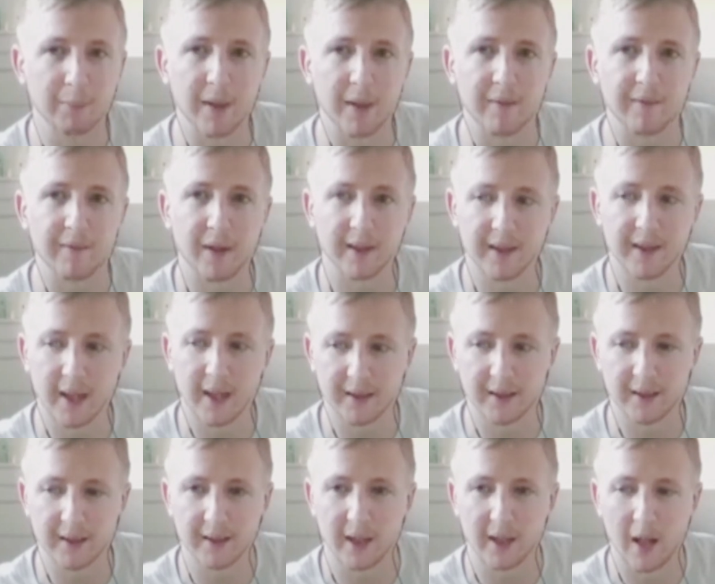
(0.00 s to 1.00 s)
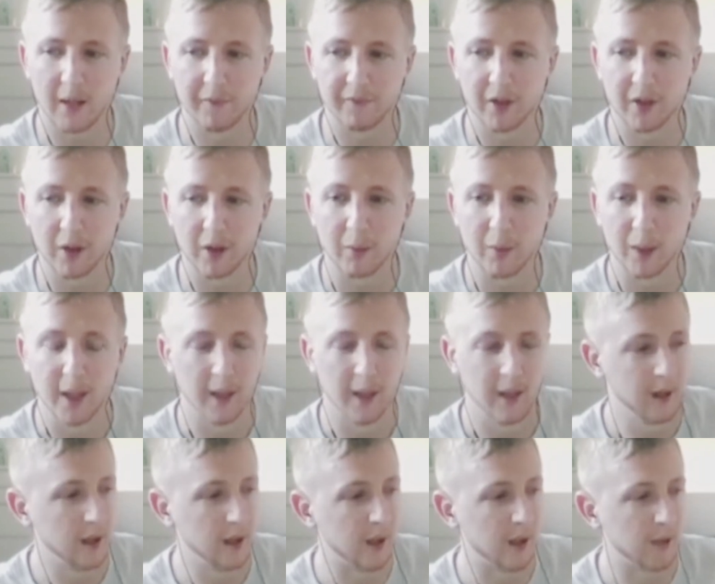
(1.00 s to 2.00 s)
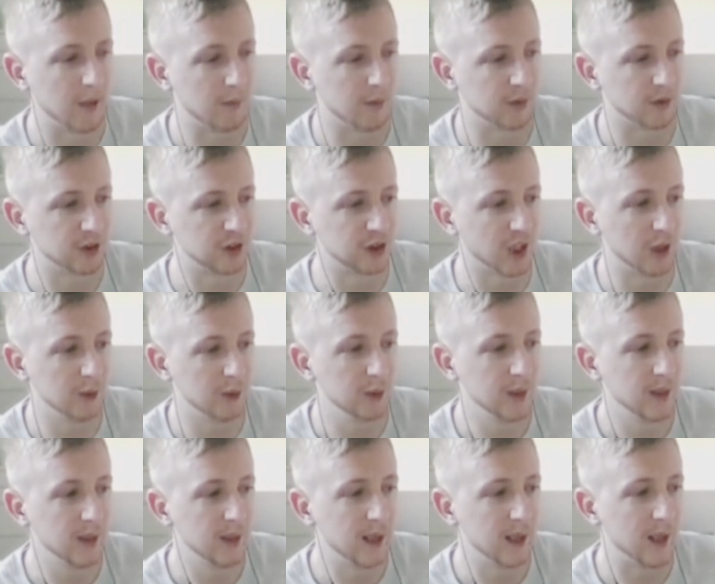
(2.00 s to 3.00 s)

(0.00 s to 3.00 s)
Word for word: it's been fantastic to have you uh, on the show.